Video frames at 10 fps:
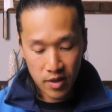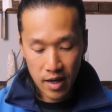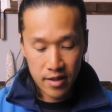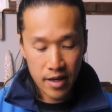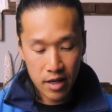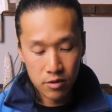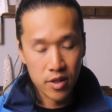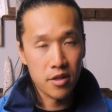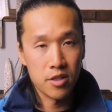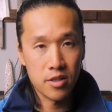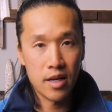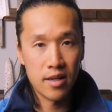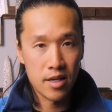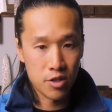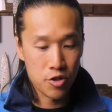at an angle like this,
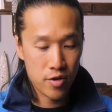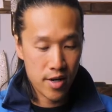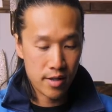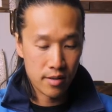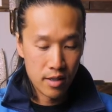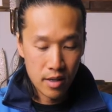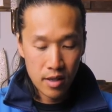and that's a drying.